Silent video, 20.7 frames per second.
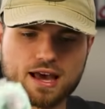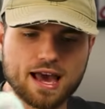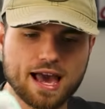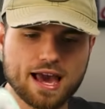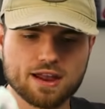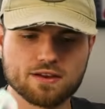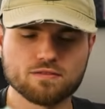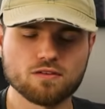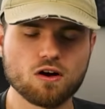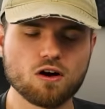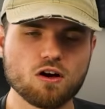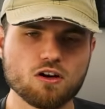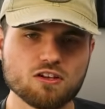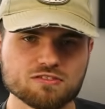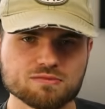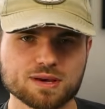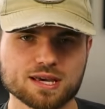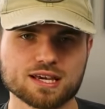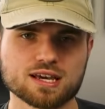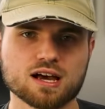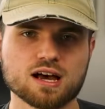out of all of
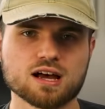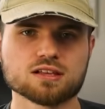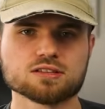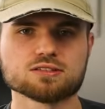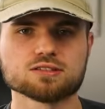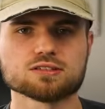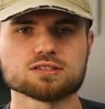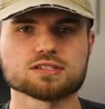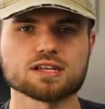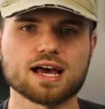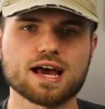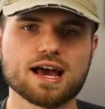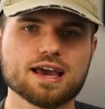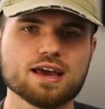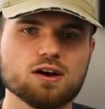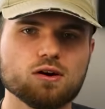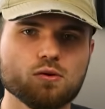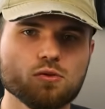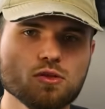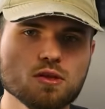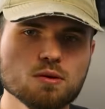my consoles, I
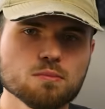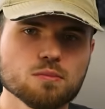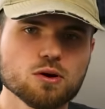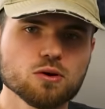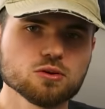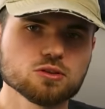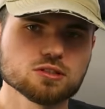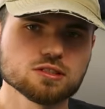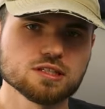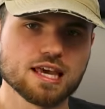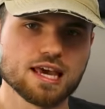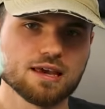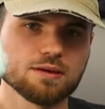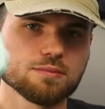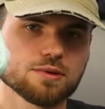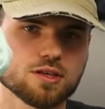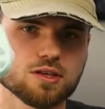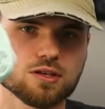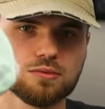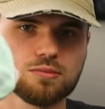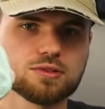own the most
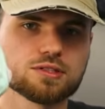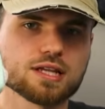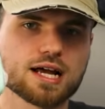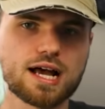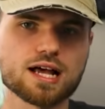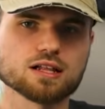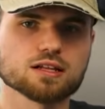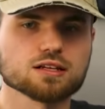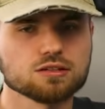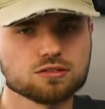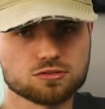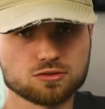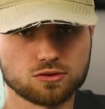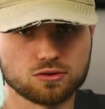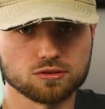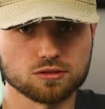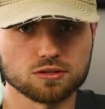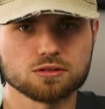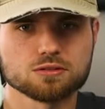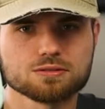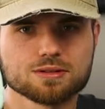GameCube style
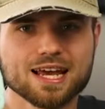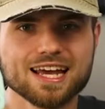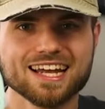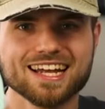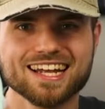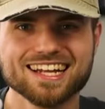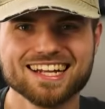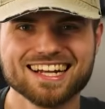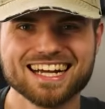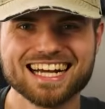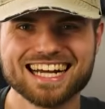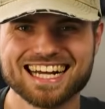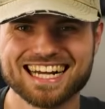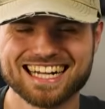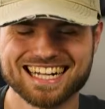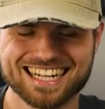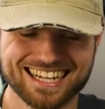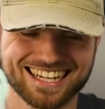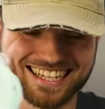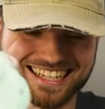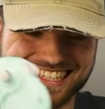controllers.
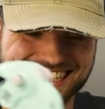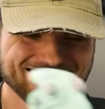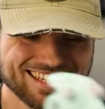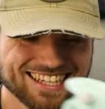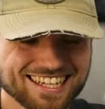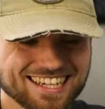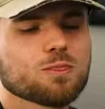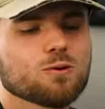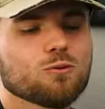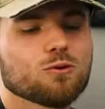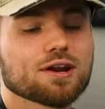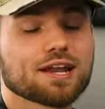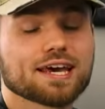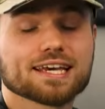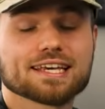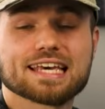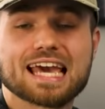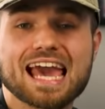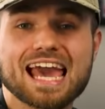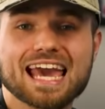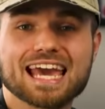What I
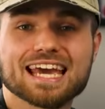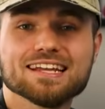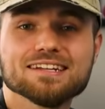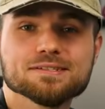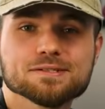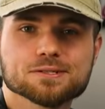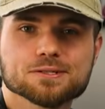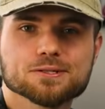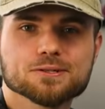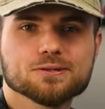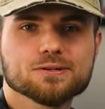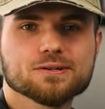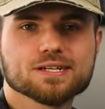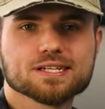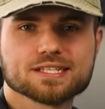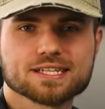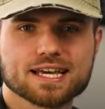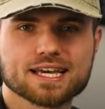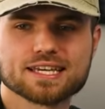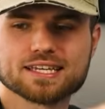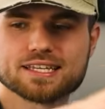can do
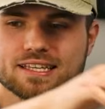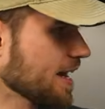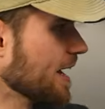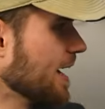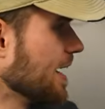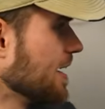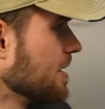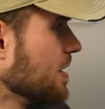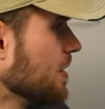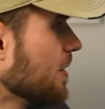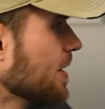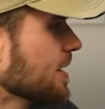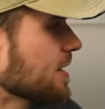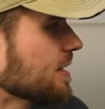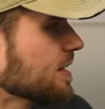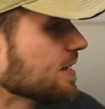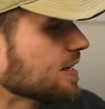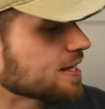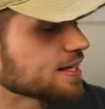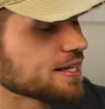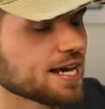is I know I
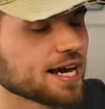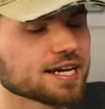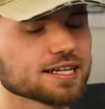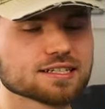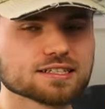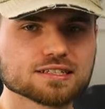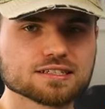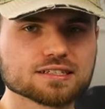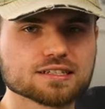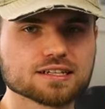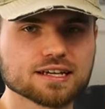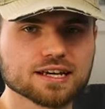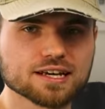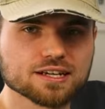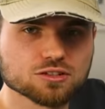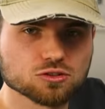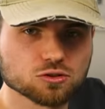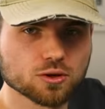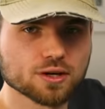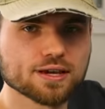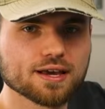can connect
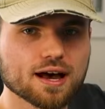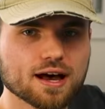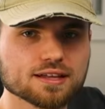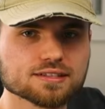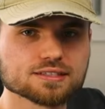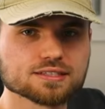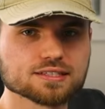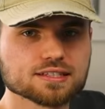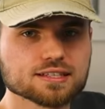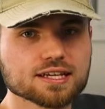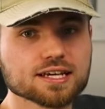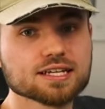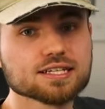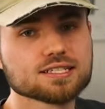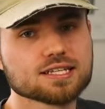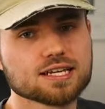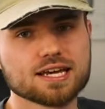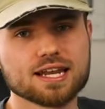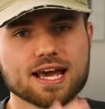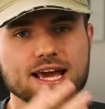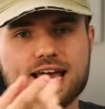Joy-Cons to
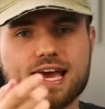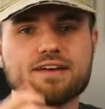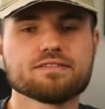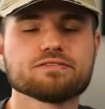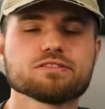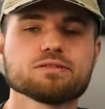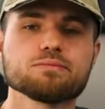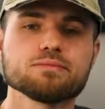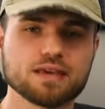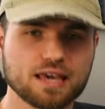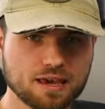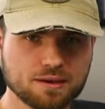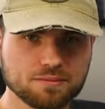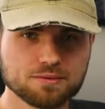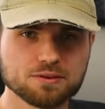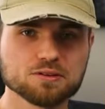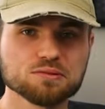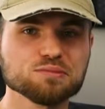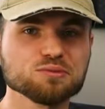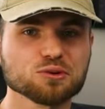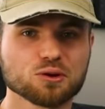this, and I have some
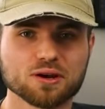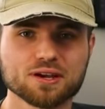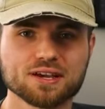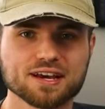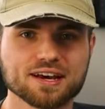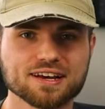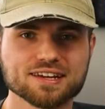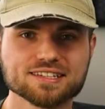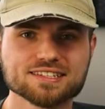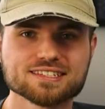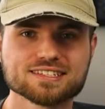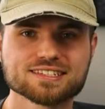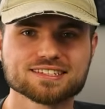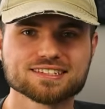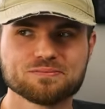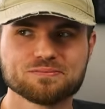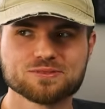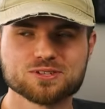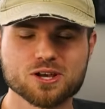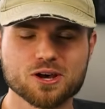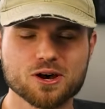GameCube Joy-Cons,
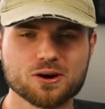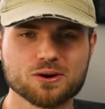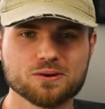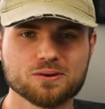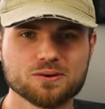so